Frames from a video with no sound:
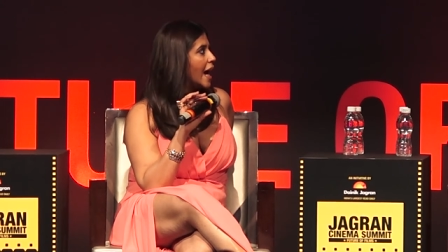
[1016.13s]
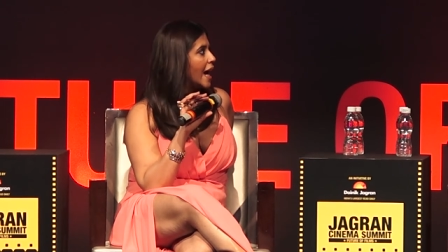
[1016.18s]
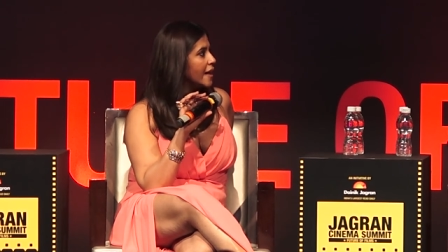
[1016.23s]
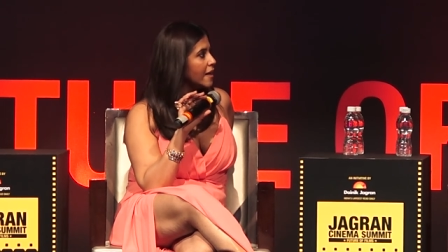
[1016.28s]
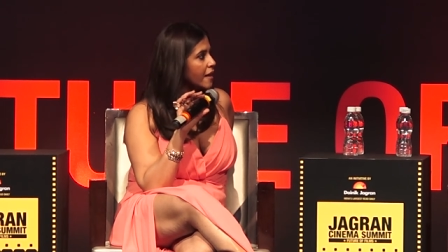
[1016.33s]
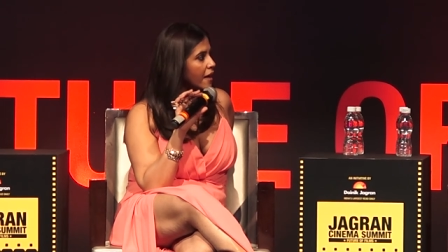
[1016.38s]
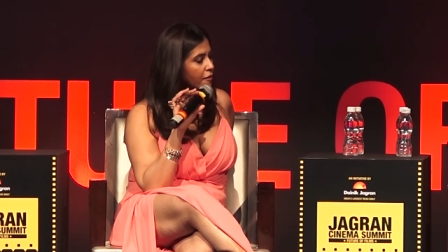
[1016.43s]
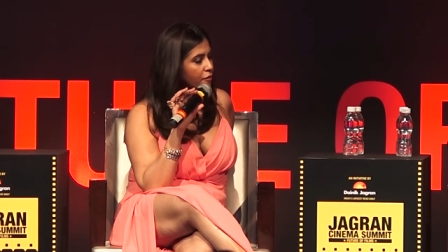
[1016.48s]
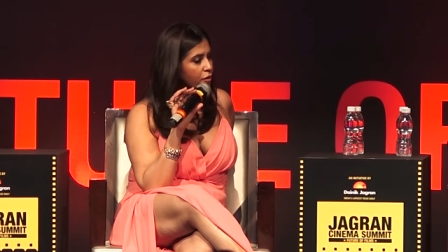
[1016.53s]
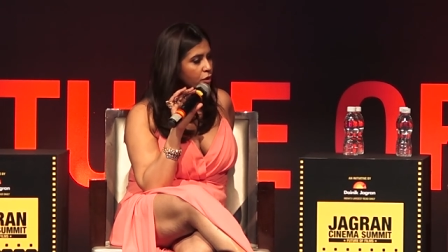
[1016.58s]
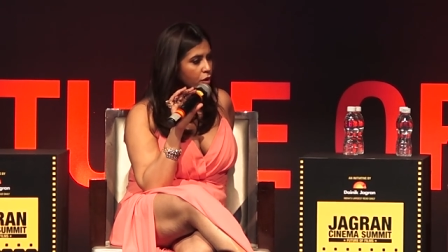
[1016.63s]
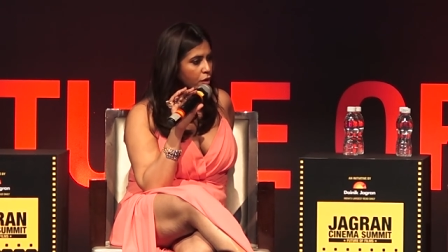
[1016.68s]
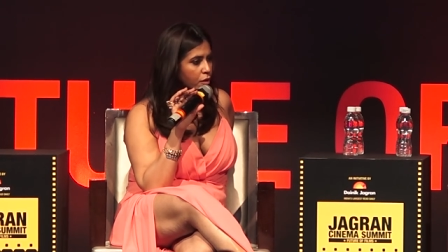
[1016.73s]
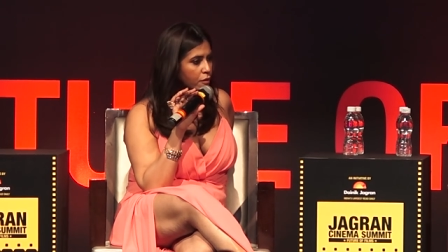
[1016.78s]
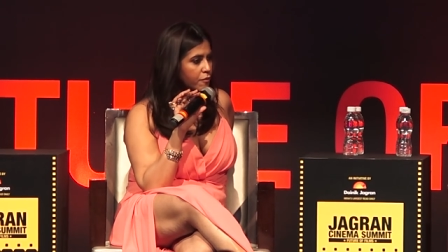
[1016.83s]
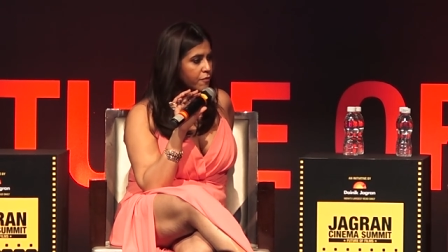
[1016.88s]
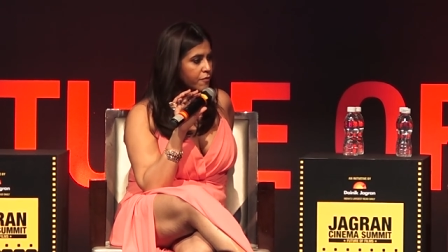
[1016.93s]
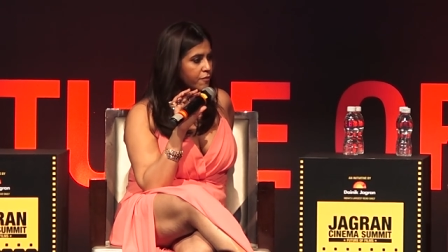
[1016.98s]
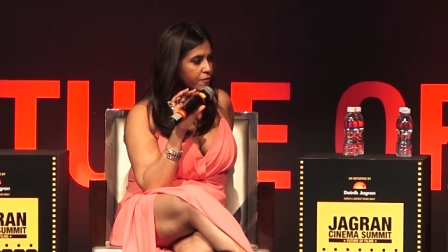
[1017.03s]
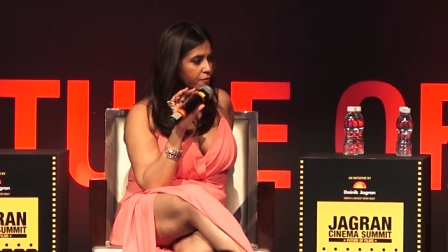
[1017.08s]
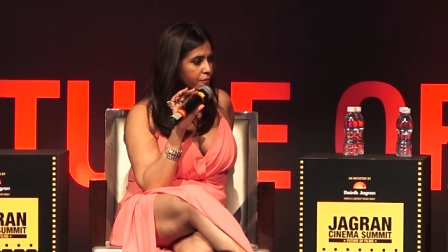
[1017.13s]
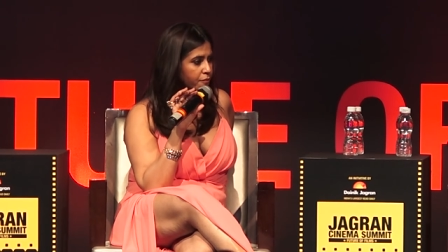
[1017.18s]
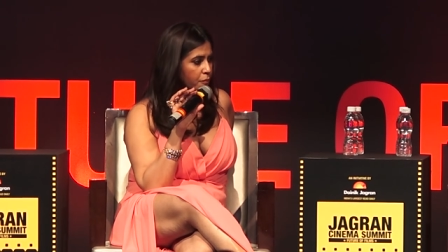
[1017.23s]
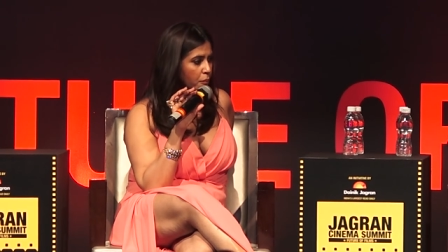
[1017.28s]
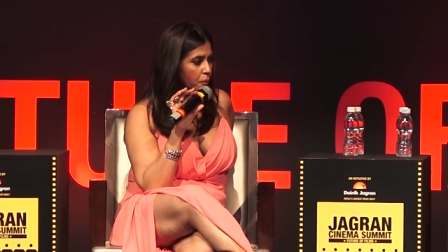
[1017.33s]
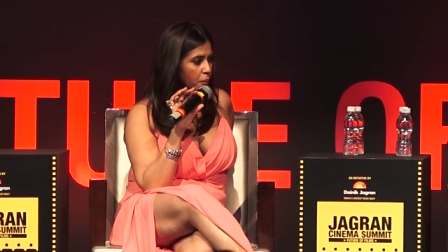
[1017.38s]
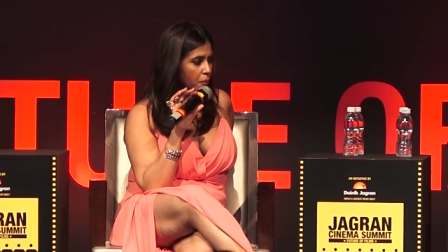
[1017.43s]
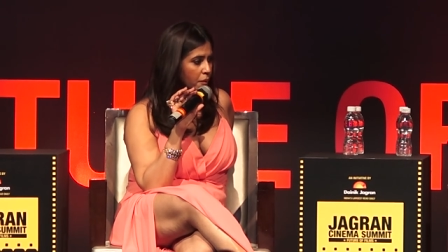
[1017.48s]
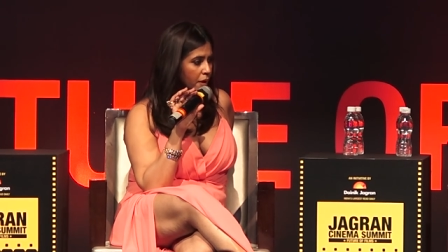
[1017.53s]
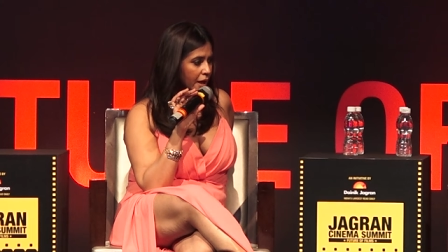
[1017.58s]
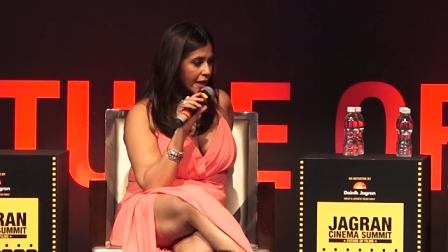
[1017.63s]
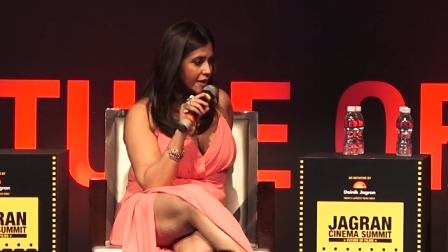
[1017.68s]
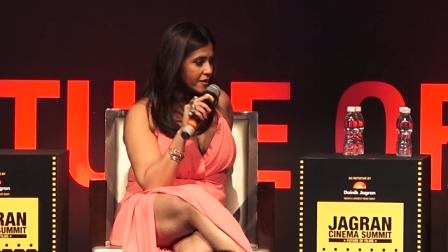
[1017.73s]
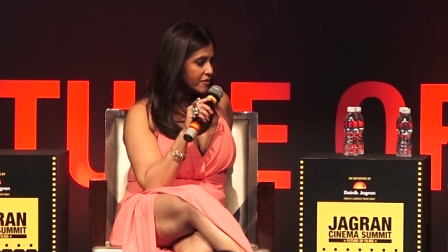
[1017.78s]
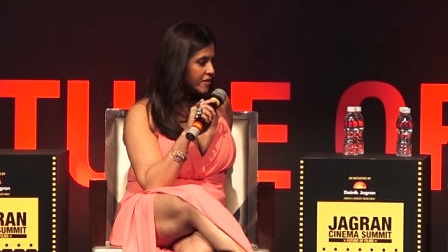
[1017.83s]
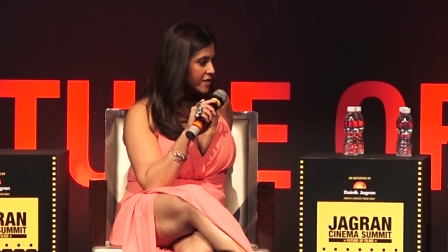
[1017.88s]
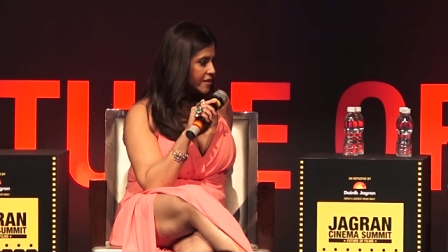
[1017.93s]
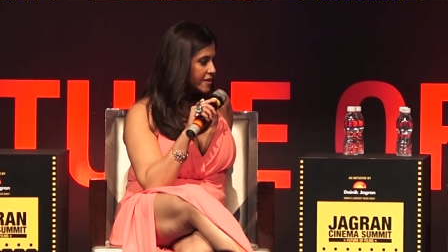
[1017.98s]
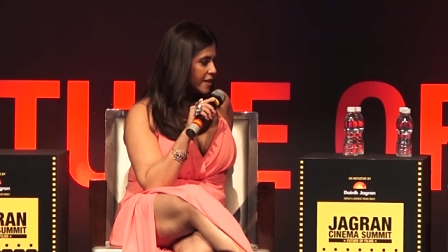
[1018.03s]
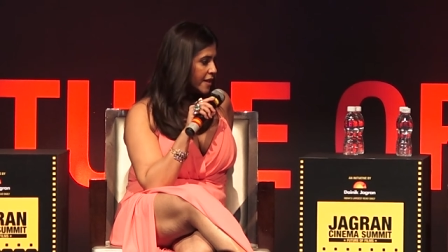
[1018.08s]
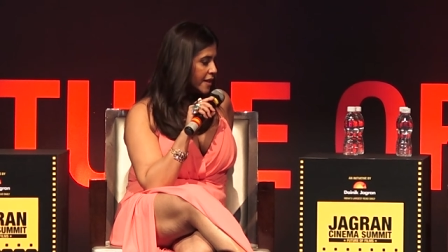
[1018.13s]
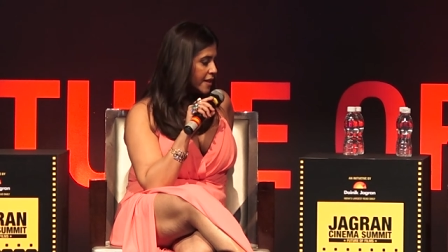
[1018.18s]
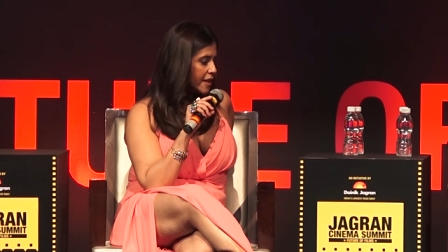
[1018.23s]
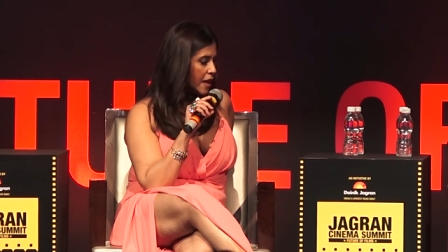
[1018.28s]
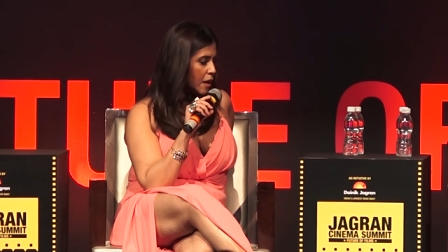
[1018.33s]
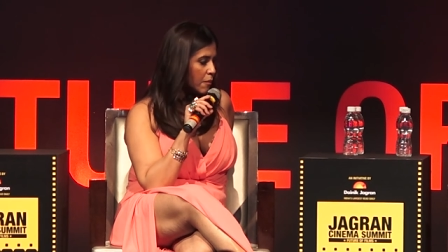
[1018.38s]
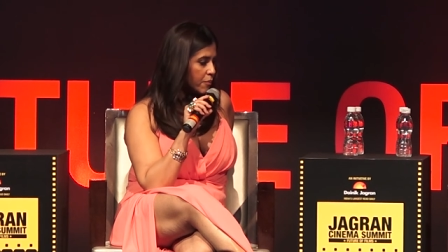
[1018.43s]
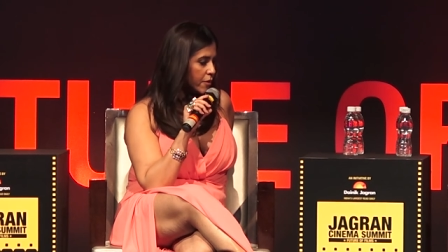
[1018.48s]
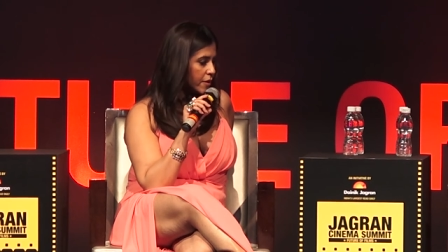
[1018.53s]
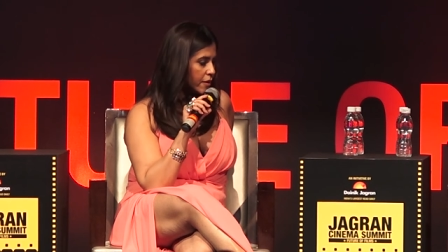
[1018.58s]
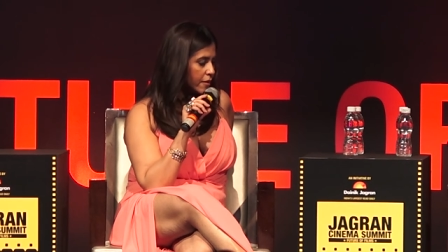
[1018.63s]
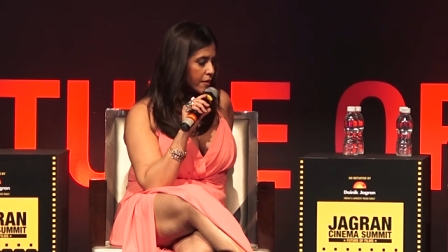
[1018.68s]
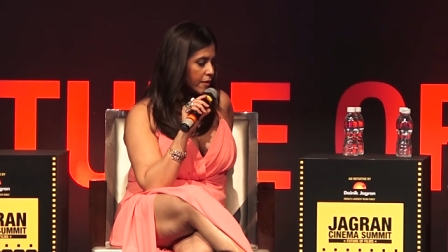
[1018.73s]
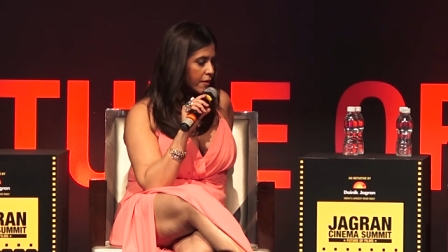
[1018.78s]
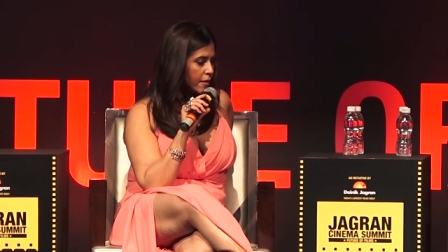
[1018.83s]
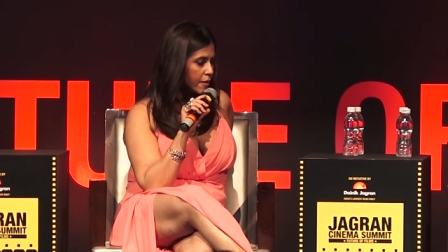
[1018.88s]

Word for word: And I have a lot of, like recently it happened